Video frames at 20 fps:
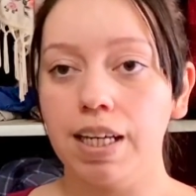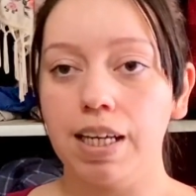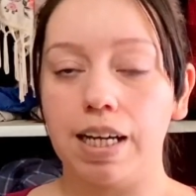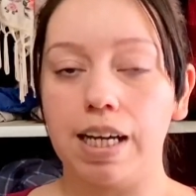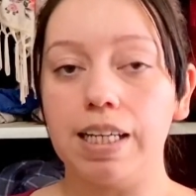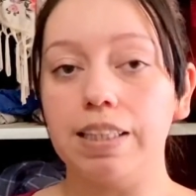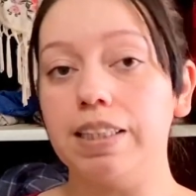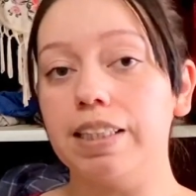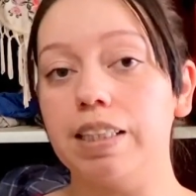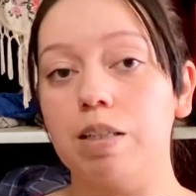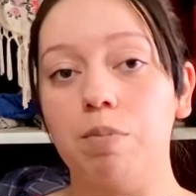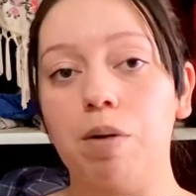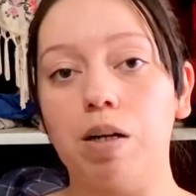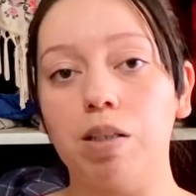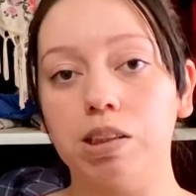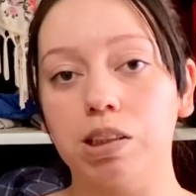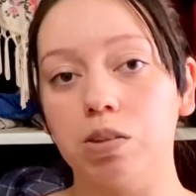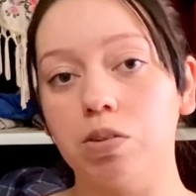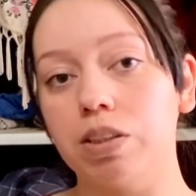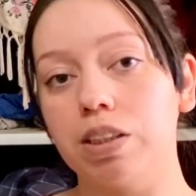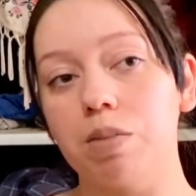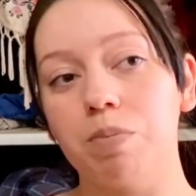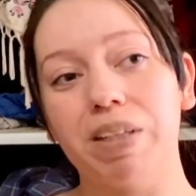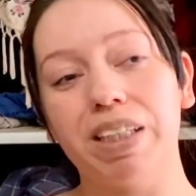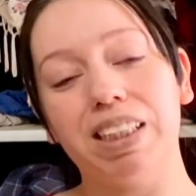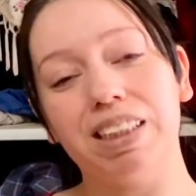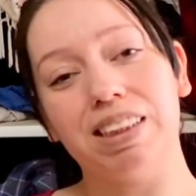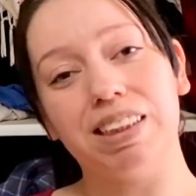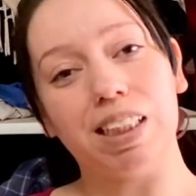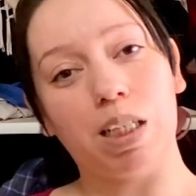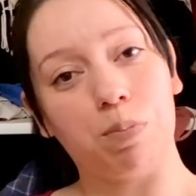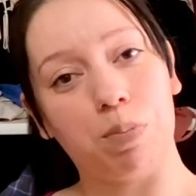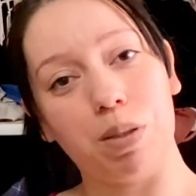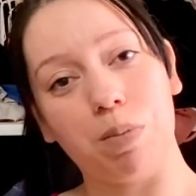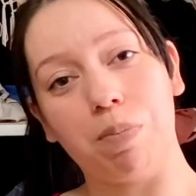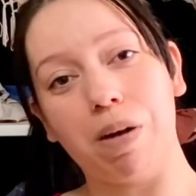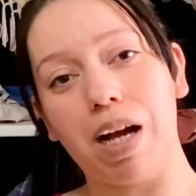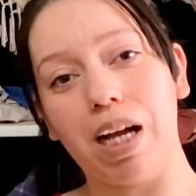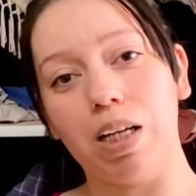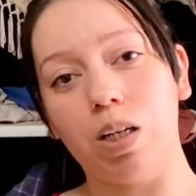And then I'm also gonna make a separate
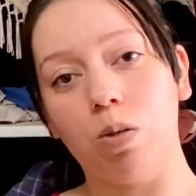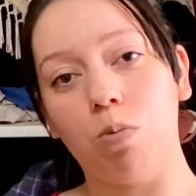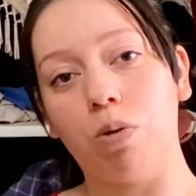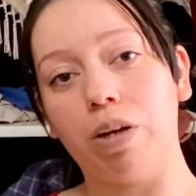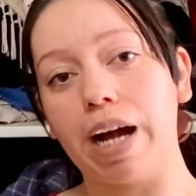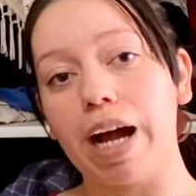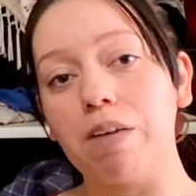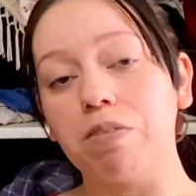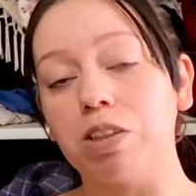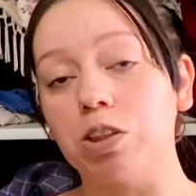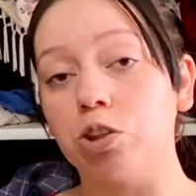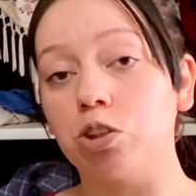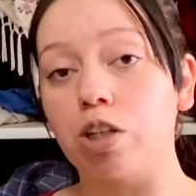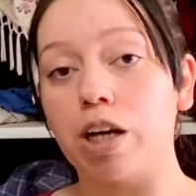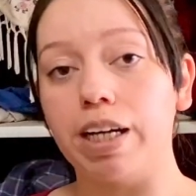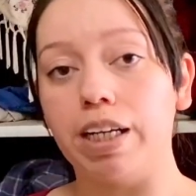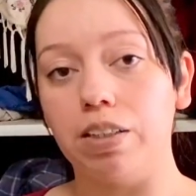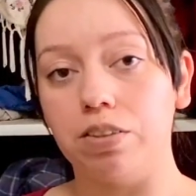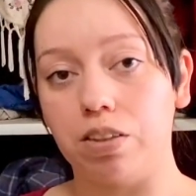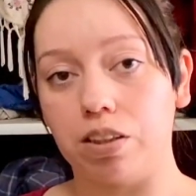pile where I have to try on the